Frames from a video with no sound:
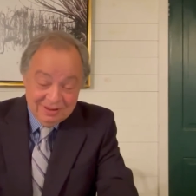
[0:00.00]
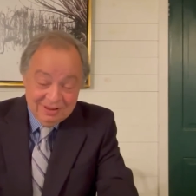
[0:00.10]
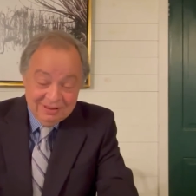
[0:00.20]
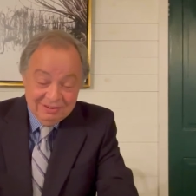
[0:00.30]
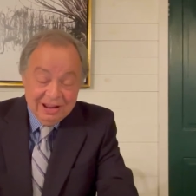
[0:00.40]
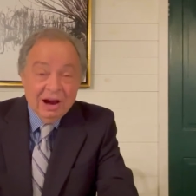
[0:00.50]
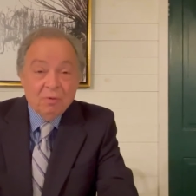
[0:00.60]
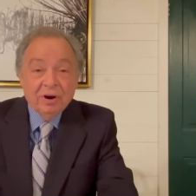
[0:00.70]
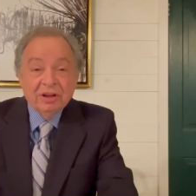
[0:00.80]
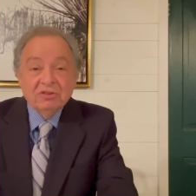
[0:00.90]
Today, I
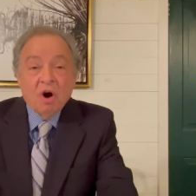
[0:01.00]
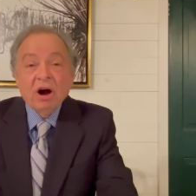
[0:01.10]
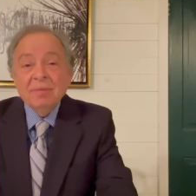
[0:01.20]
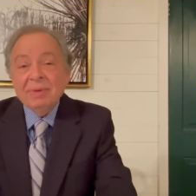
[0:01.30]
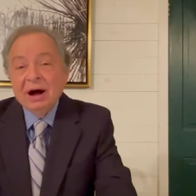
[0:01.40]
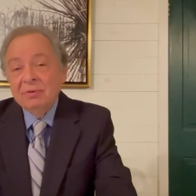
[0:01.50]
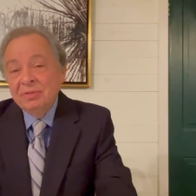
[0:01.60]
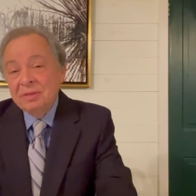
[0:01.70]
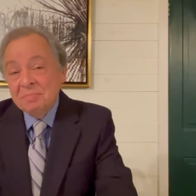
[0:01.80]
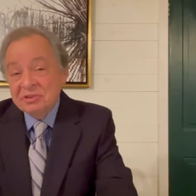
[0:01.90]
want to talk
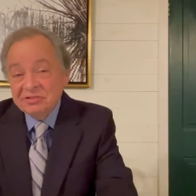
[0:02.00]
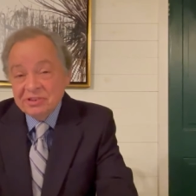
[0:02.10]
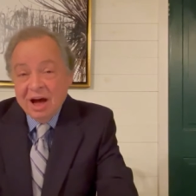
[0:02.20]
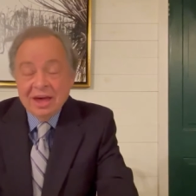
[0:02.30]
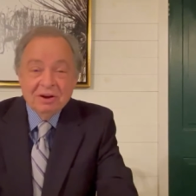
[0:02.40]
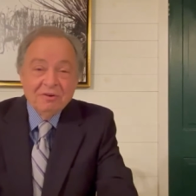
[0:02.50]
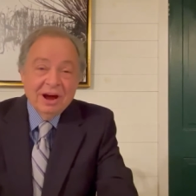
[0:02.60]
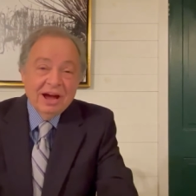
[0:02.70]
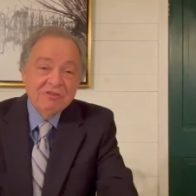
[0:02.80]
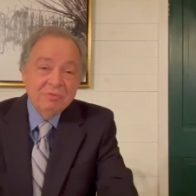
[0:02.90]
about the Messiah
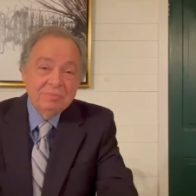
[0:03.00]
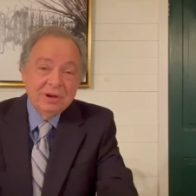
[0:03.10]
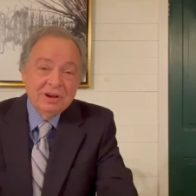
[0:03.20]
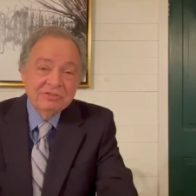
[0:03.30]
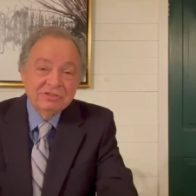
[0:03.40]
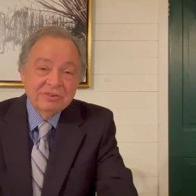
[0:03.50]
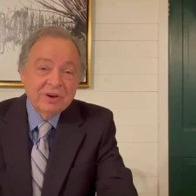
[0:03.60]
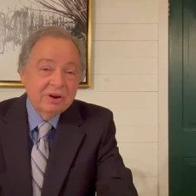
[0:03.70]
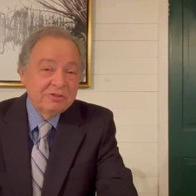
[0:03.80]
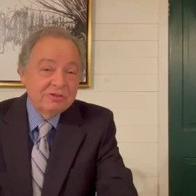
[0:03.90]
graduate because it's a
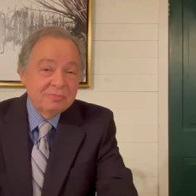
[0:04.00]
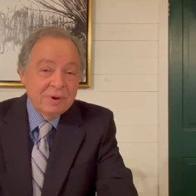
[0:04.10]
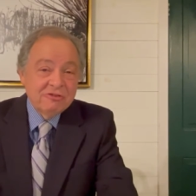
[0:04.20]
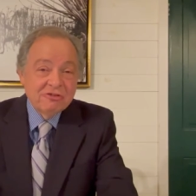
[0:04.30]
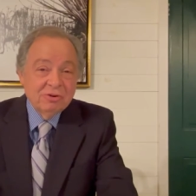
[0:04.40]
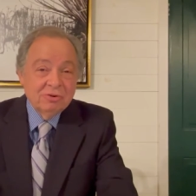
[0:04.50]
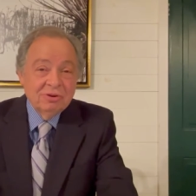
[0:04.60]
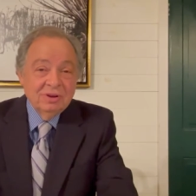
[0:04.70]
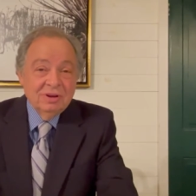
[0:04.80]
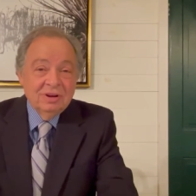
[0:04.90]
very special
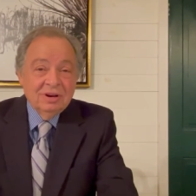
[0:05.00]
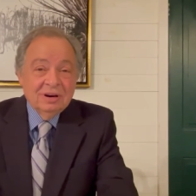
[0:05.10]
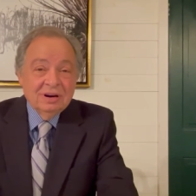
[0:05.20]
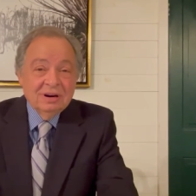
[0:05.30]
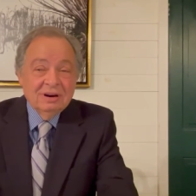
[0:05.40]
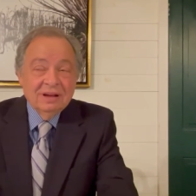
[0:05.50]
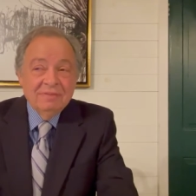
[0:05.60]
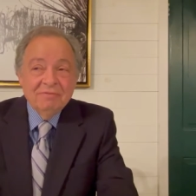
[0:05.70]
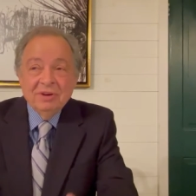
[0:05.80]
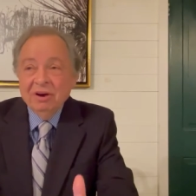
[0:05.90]
uh,
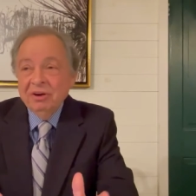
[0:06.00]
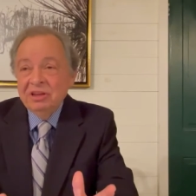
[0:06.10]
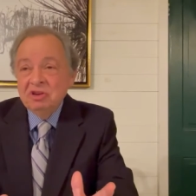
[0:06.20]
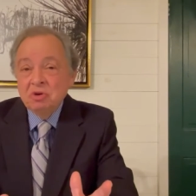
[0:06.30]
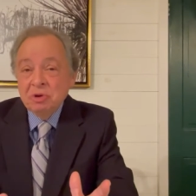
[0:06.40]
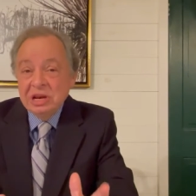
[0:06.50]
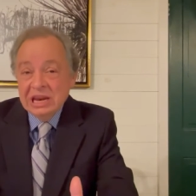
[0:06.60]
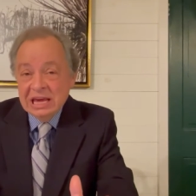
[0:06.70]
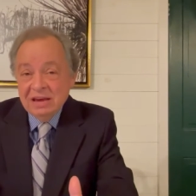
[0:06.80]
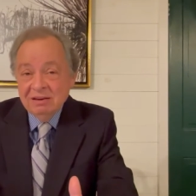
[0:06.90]
and very
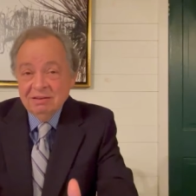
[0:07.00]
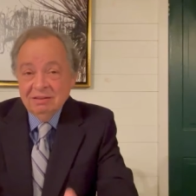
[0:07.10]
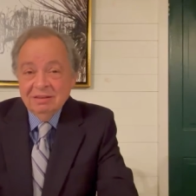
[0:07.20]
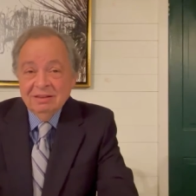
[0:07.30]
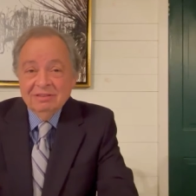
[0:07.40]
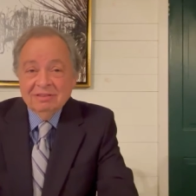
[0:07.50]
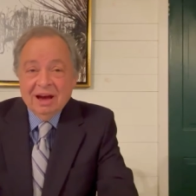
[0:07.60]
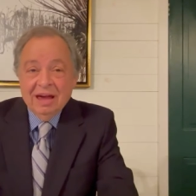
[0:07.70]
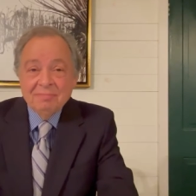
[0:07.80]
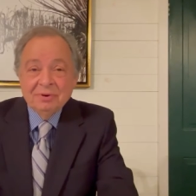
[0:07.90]
unique
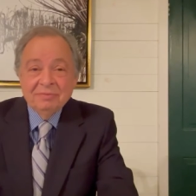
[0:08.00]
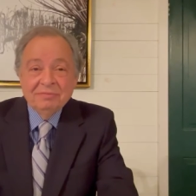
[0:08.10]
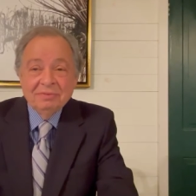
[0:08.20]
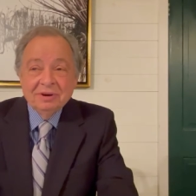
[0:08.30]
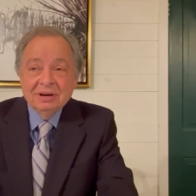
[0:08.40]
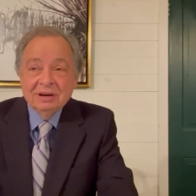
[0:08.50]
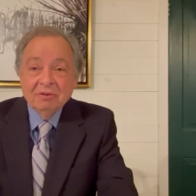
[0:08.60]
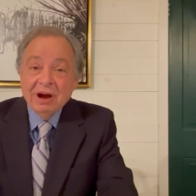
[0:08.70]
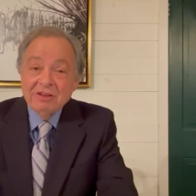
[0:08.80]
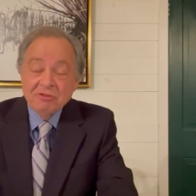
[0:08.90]
type of uh,
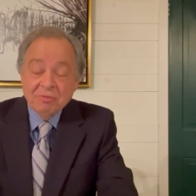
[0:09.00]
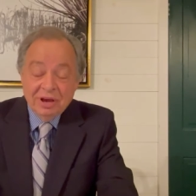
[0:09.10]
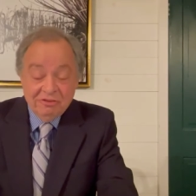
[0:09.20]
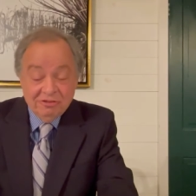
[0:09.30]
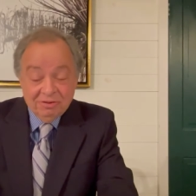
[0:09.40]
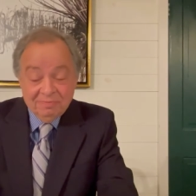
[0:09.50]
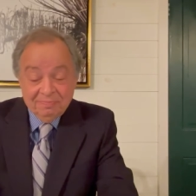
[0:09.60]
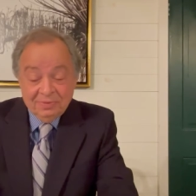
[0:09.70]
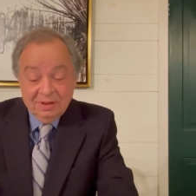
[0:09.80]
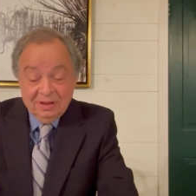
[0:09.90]
graduation.
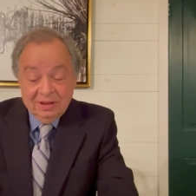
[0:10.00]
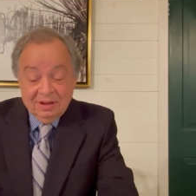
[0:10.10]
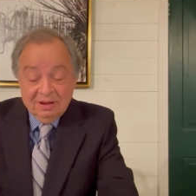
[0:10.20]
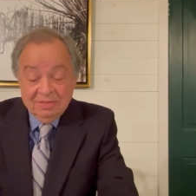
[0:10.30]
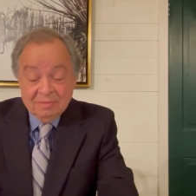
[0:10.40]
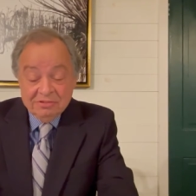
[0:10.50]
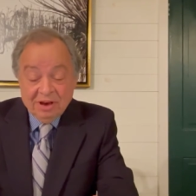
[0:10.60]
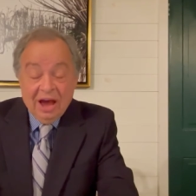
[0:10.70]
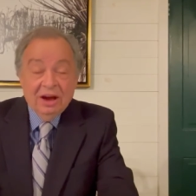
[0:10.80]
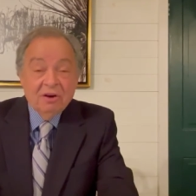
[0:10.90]
The
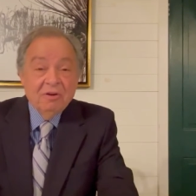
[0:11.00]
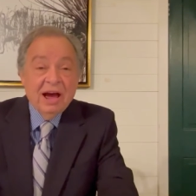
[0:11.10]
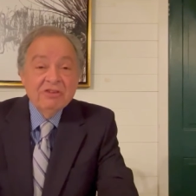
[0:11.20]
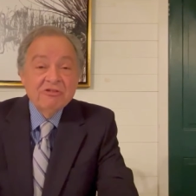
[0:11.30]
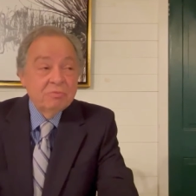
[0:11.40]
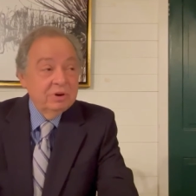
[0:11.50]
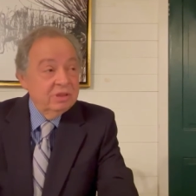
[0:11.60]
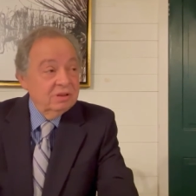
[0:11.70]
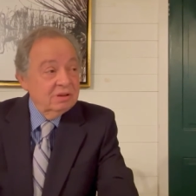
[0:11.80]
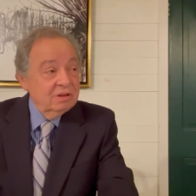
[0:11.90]
Messiah graduate
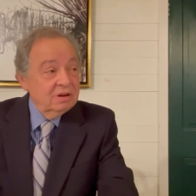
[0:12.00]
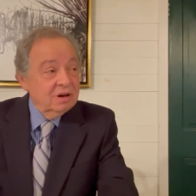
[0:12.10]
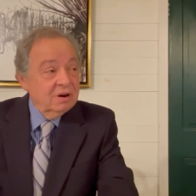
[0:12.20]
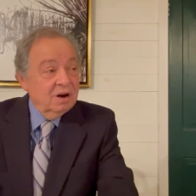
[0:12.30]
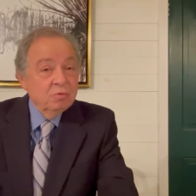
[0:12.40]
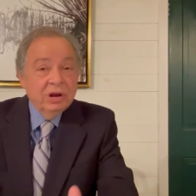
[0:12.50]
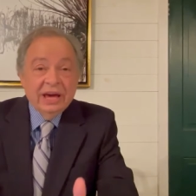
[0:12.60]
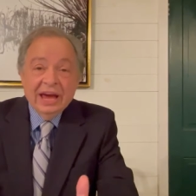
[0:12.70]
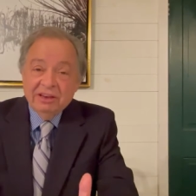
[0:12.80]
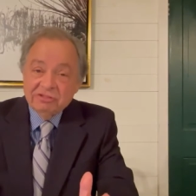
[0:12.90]
uh,
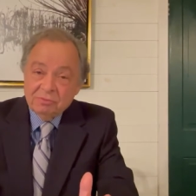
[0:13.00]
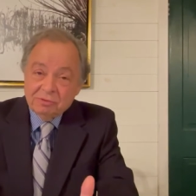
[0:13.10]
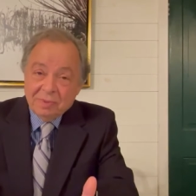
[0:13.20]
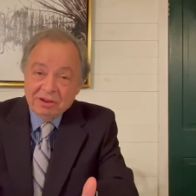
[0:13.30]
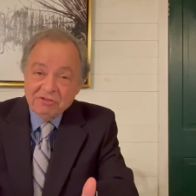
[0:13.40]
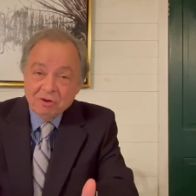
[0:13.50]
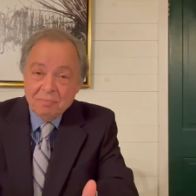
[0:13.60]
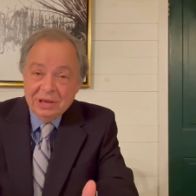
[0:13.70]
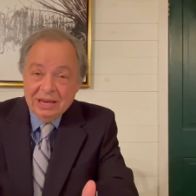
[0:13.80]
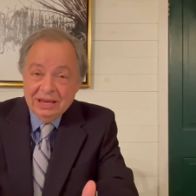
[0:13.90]
really has some special
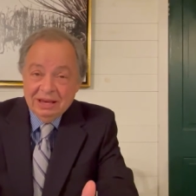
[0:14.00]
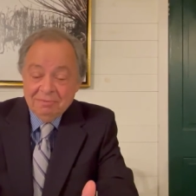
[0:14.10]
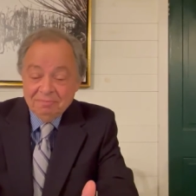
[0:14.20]
meaning.